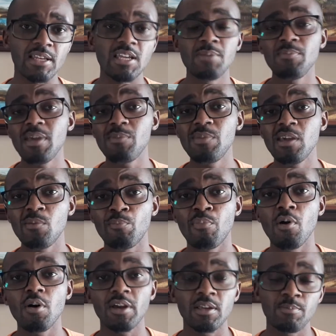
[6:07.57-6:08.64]
It may be a
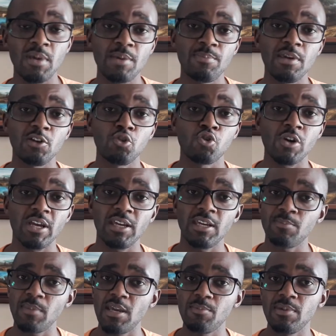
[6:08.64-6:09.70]
book, it may be a drink, it
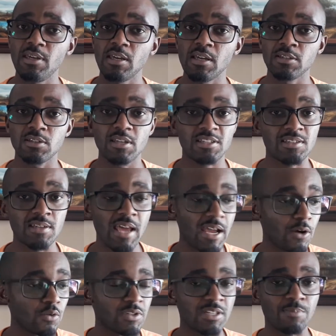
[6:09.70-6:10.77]
may be a snack
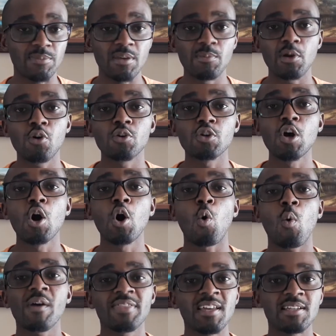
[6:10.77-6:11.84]
or something, because
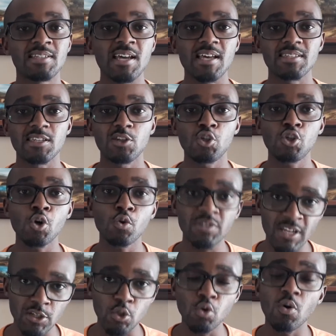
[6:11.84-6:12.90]
what that does, it shows
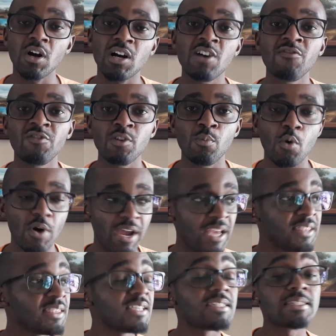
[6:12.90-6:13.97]
that you are comfortable
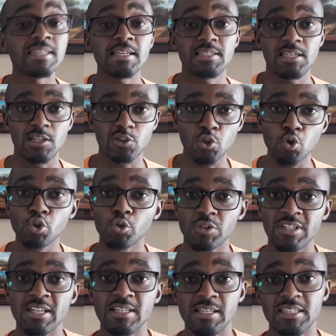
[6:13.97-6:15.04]
in the setting, social
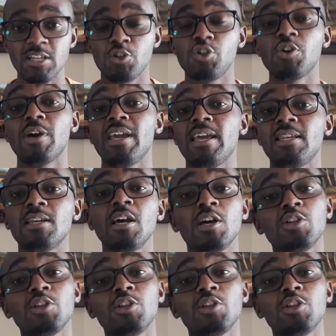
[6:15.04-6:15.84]
setting that you're in.